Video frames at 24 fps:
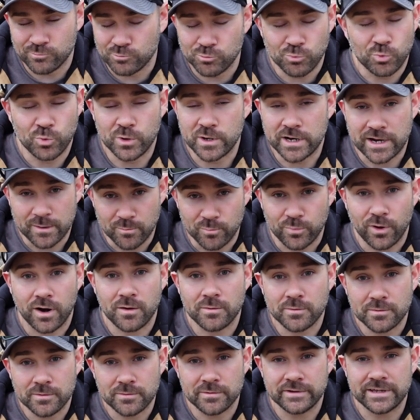we can
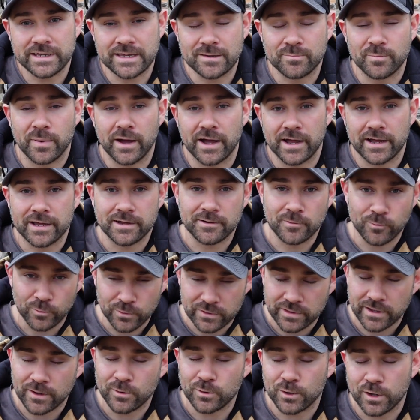probably get by
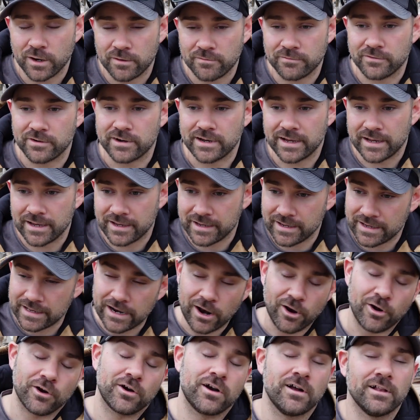without covering it in
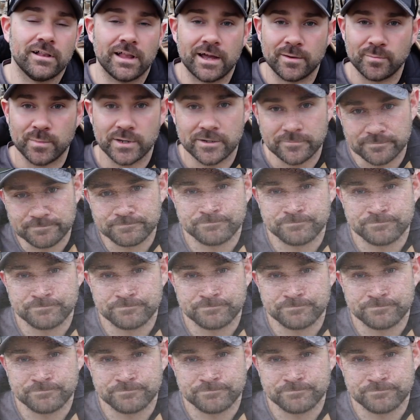our climate.